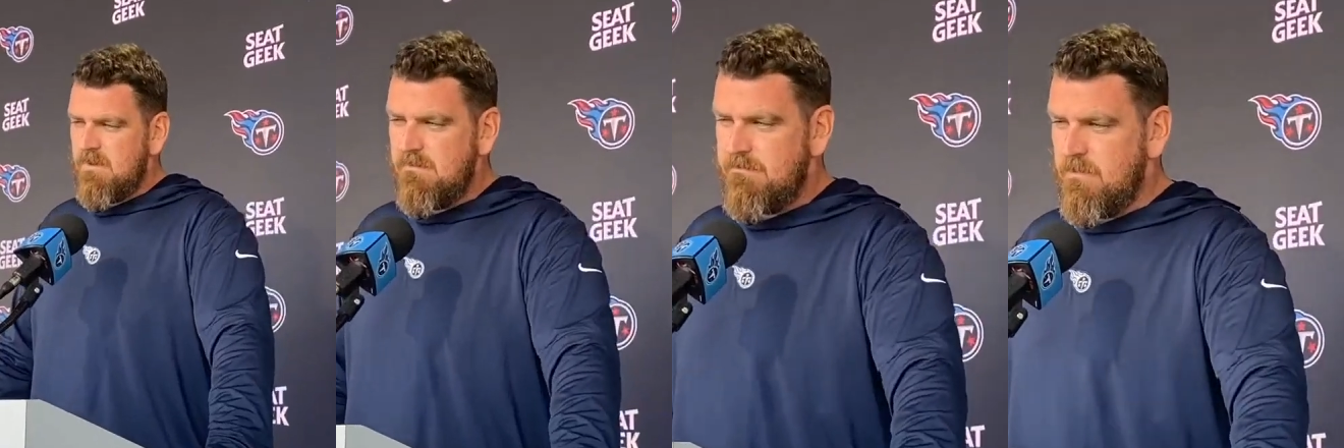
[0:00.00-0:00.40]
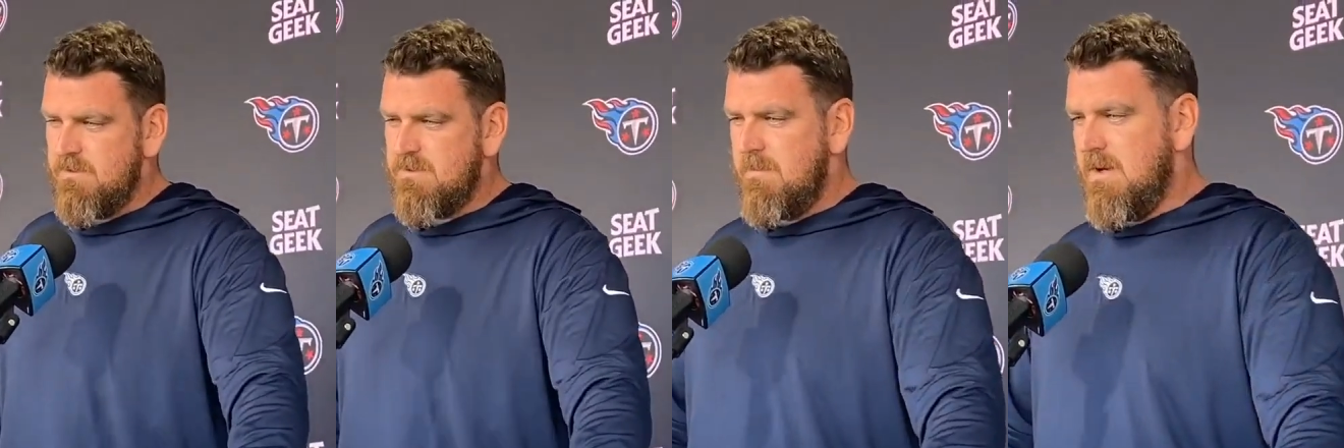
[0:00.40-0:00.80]
You know,
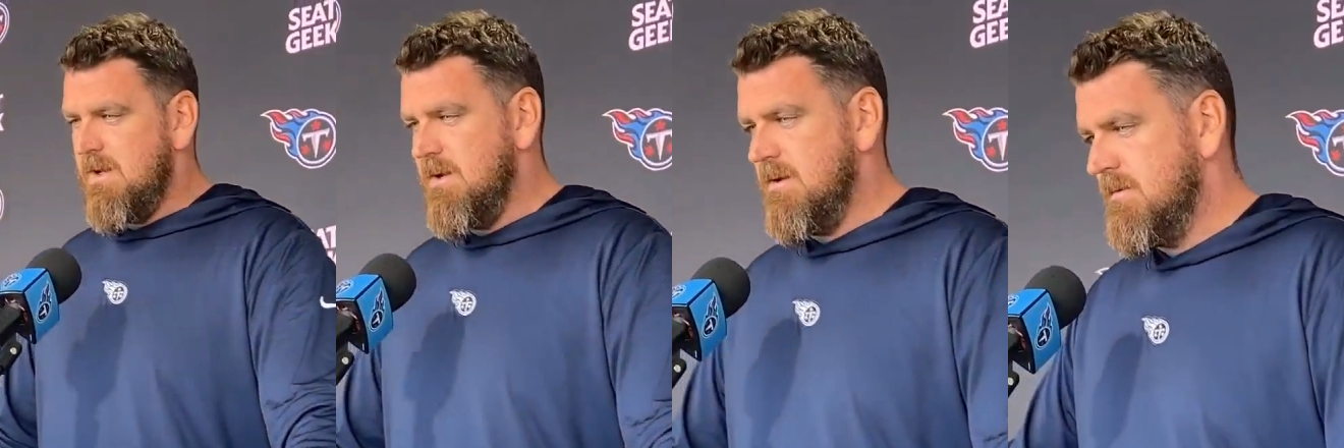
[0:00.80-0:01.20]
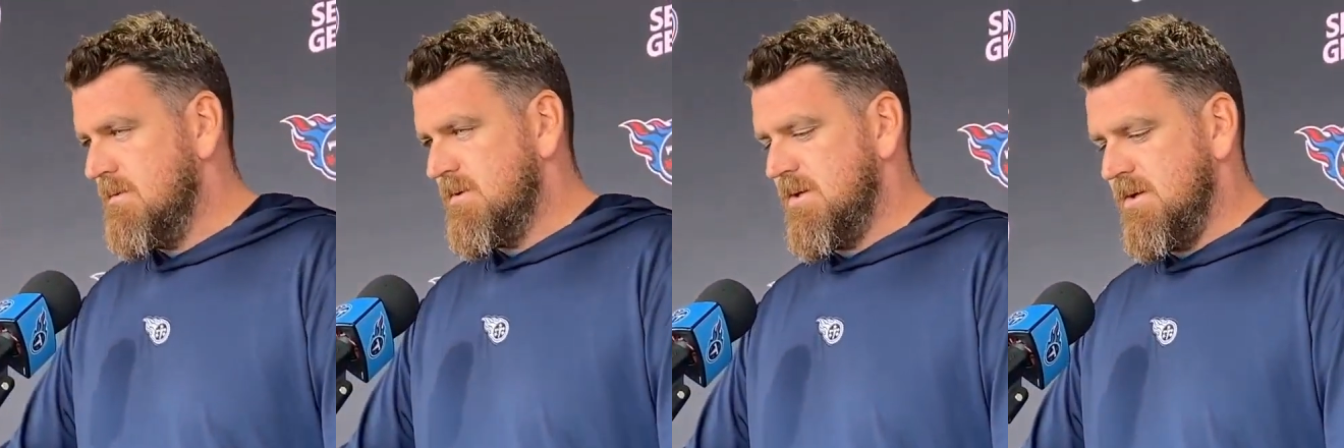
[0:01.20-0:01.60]
foolish of me to
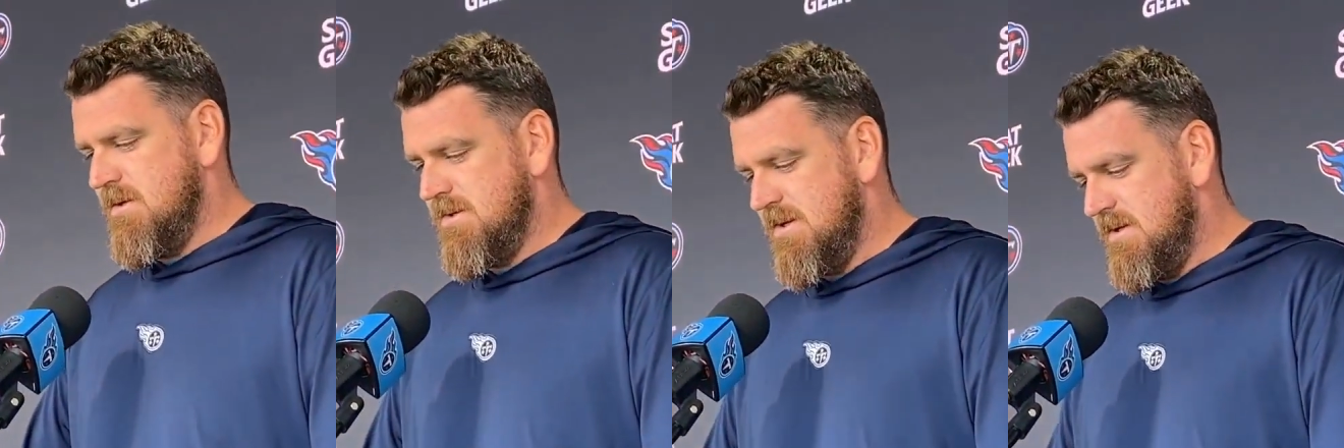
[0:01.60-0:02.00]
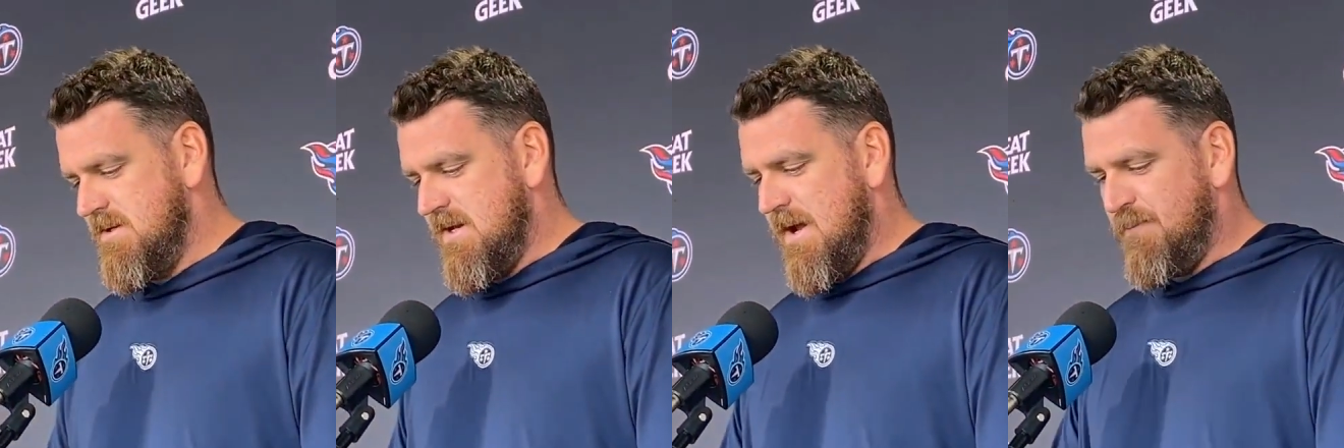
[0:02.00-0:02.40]

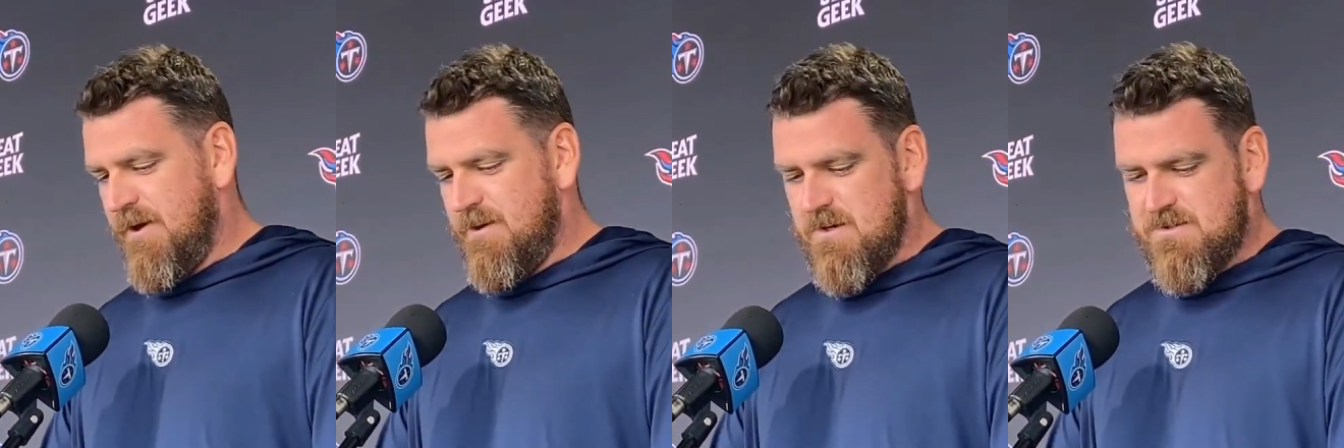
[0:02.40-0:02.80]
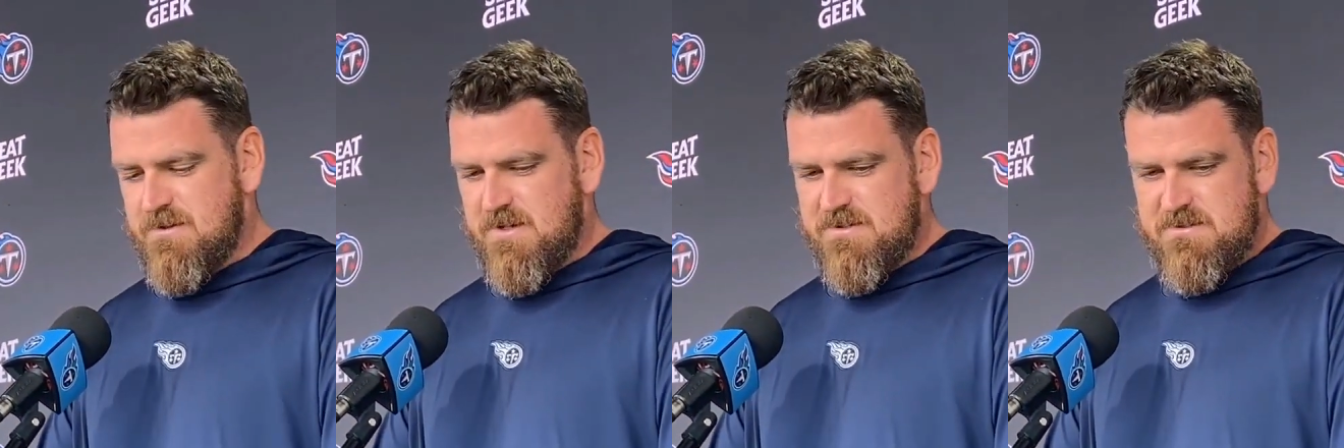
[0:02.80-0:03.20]
not play to our
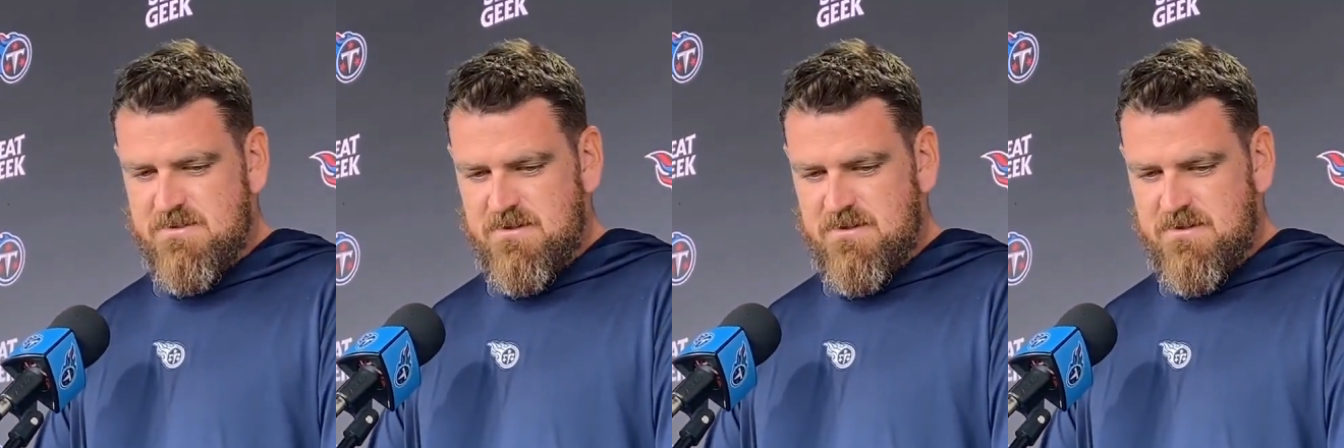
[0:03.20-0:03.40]
strengths.